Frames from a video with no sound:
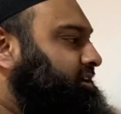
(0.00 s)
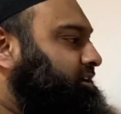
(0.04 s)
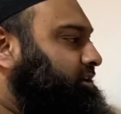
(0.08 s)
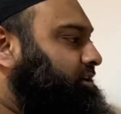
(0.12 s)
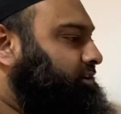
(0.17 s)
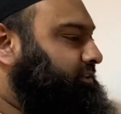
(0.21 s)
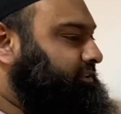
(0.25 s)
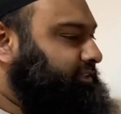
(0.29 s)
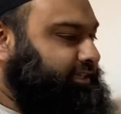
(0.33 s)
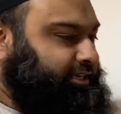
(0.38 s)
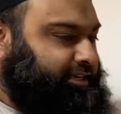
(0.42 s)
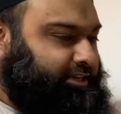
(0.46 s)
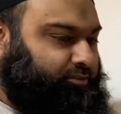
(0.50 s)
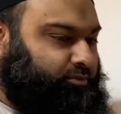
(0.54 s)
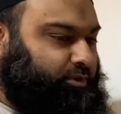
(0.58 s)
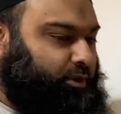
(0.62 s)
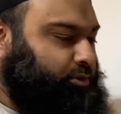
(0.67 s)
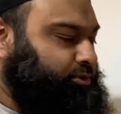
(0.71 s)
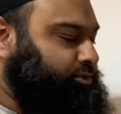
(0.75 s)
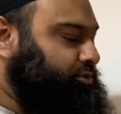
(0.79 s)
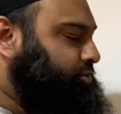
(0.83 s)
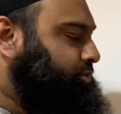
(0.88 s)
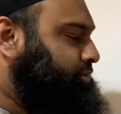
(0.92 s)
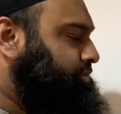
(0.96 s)
on the
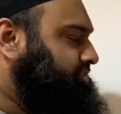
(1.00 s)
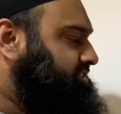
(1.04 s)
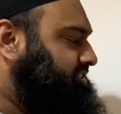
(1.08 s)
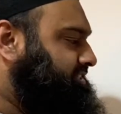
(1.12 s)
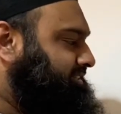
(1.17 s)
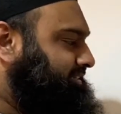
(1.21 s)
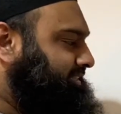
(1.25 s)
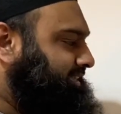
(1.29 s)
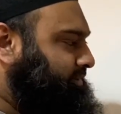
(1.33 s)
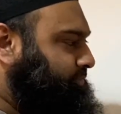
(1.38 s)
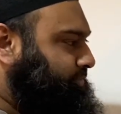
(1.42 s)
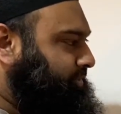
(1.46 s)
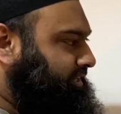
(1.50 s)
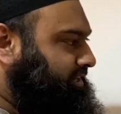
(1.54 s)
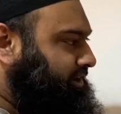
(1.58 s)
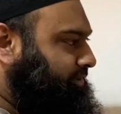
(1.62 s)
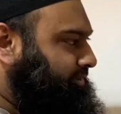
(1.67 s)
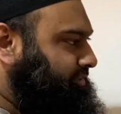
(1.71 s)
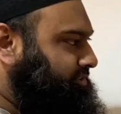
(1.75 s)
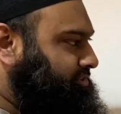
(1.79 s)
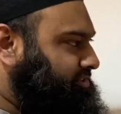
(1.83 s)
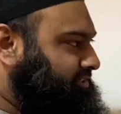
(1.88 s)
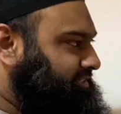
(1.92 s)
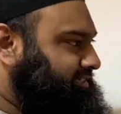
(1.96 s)
enrolled course, we go
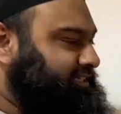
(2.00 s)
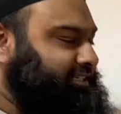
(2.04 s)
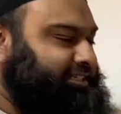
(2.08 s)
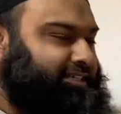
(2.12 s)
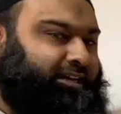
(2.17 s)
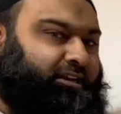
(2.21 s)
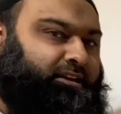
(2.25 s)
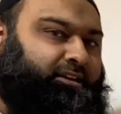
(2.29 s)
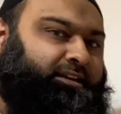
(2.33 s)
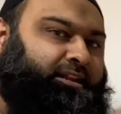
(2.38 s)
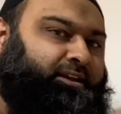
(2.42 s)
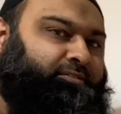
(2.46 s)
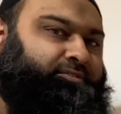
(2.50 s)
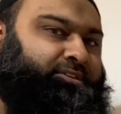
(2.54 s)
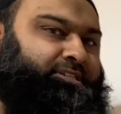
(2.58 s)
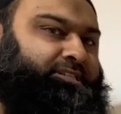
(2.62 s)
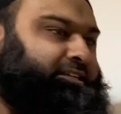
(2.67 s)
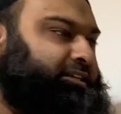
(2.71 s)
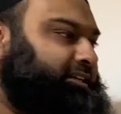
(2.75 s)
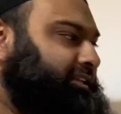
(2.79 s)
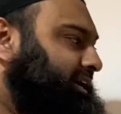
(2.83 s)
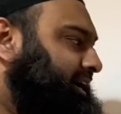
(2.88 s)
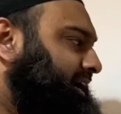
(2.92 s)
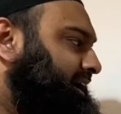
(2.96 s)
into detail in every
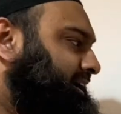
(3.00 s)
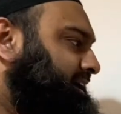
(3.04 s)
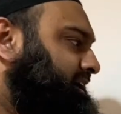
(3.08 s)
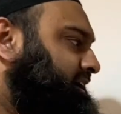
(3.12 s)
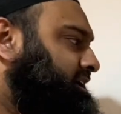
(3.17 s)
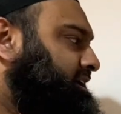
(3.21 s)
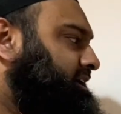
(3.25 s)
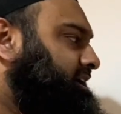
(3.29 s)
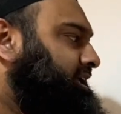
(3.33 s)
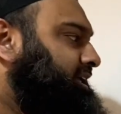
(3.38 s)
single ayah